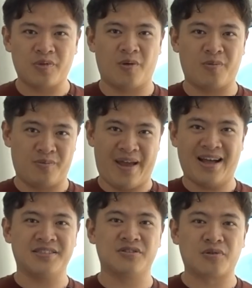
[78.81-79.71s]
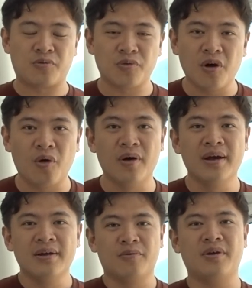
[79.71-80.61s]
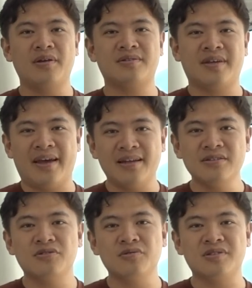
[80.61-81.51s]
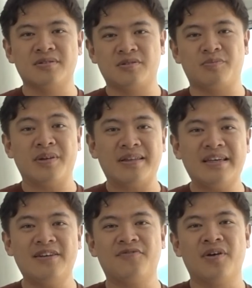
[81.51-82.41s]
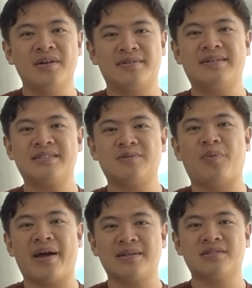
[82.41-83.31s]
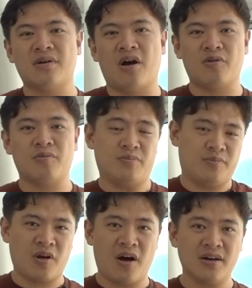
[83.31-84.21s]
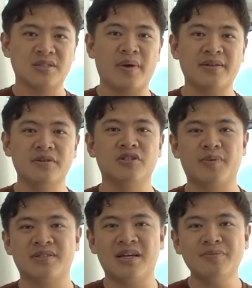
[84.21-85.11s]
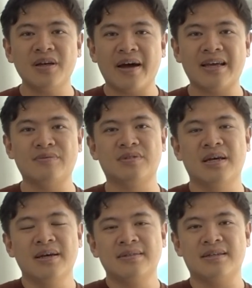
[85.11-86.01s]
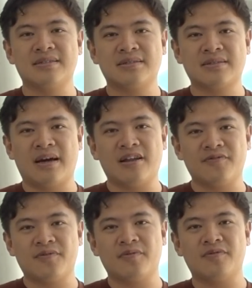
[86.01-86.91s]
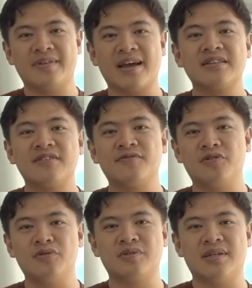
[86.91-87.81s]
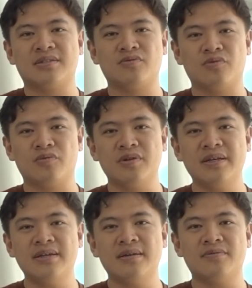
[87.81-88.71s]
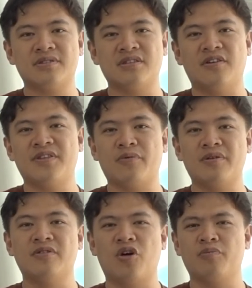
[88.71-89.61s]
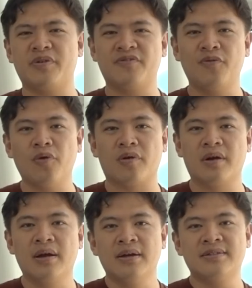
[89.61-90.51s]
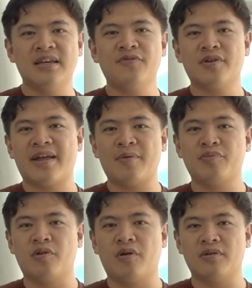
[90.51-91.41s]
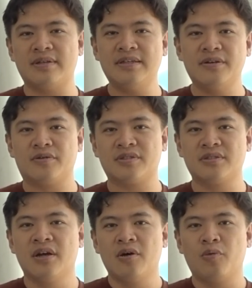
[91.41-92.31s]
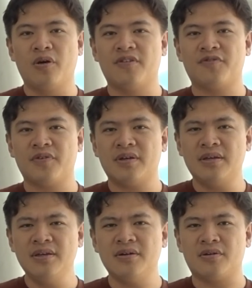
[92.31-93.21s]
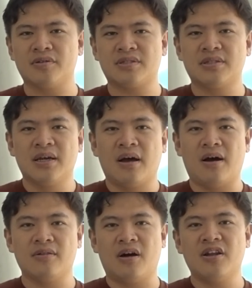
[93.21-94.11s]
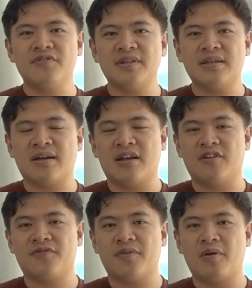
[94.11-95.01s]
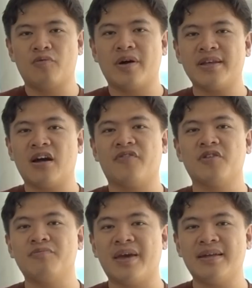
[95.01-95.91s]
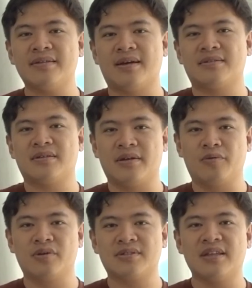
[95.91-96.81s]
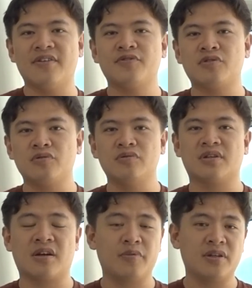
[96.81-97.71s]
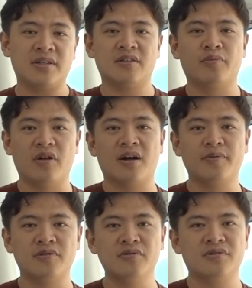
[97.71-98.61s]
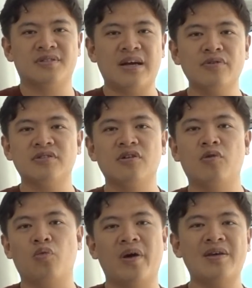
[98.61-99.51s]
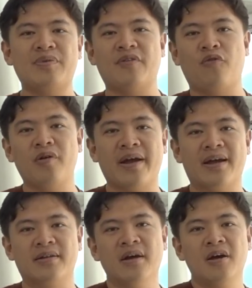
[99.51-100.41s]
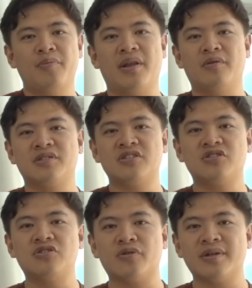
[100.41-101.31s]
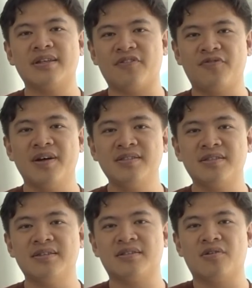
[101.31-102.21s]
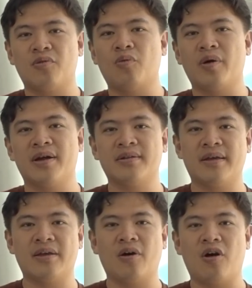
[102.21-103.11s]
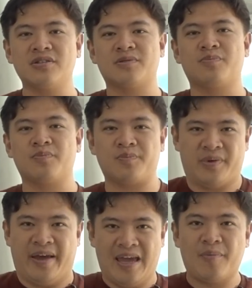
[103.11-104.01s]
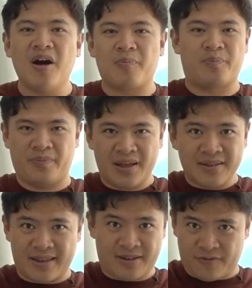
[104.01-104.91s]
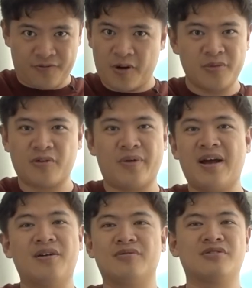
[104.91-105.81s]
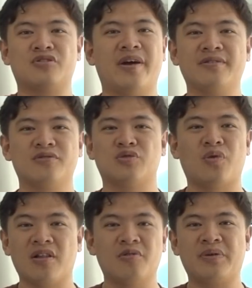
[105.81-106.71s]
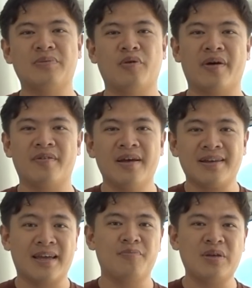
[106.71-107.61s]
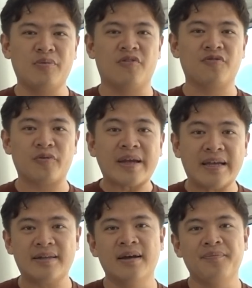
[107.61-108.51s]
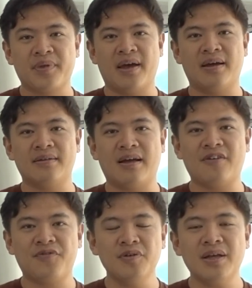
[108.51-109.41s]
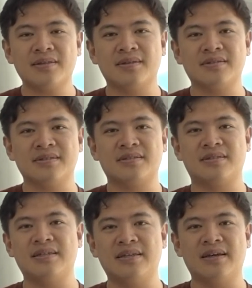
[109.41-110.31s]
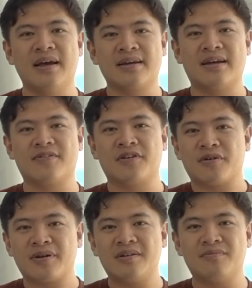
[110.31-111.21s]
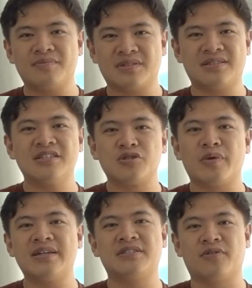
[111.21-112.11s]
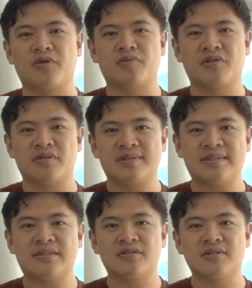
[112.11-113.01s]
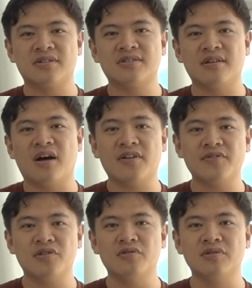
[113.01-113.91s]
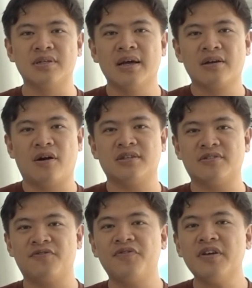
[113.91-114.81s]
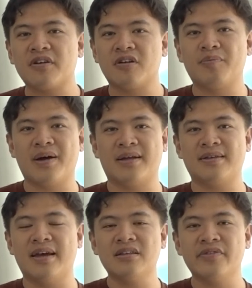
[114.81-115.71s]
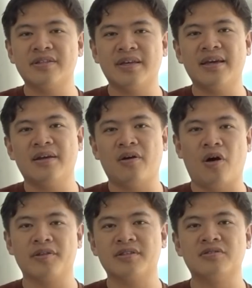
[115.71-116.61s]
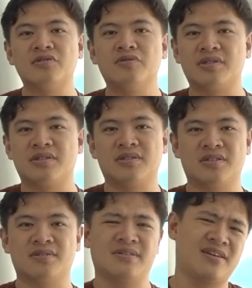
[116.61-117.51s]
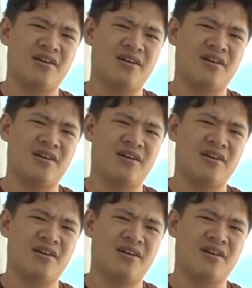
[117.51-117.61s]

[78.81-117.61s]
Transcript: their assets to grow, we tend to believe these spikes are caused by news. But sometimes this kind of negative news, it's really stuff that we've known before. Take for example EOS. With EOS, a lot of the kind of running off the mainnet, it was left to the community, the block producers. That was known way beforehand, but it was just during that FUD season when it all just came up like from the ground, trying to swallow people and getting people afraid. And I feel like this is the kind of current situation of cryptocurrency. There's just a lot of news causing fear, but at the end of the day, all this news is just